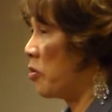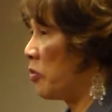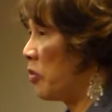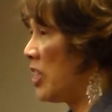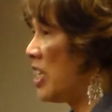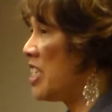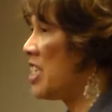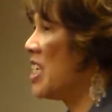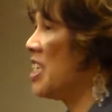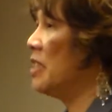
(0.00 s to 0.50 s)

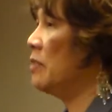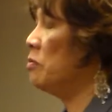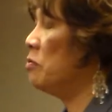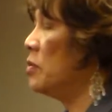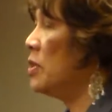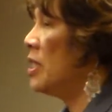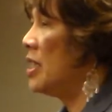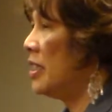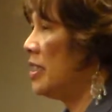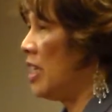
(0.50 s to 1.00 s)

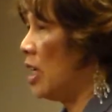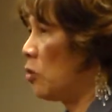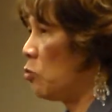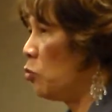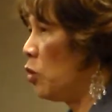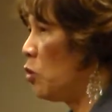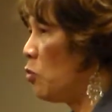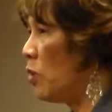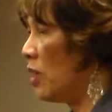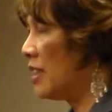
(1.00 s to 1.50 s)
Freedom
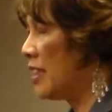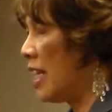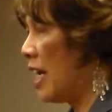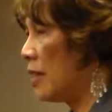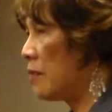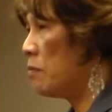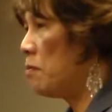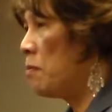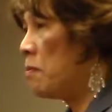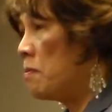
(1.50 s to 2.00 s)
that we will
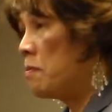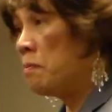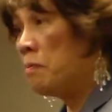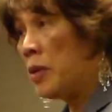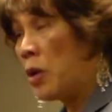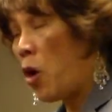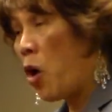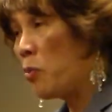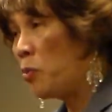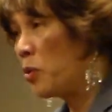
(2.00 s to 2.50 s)
not
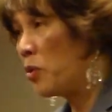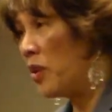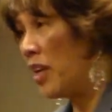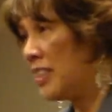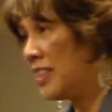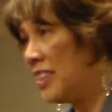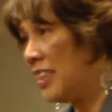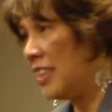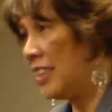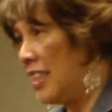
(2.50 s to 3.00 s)
be
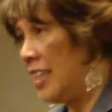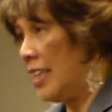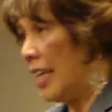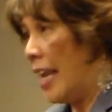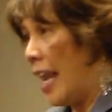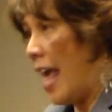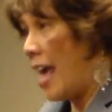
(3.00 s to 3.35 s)
operating in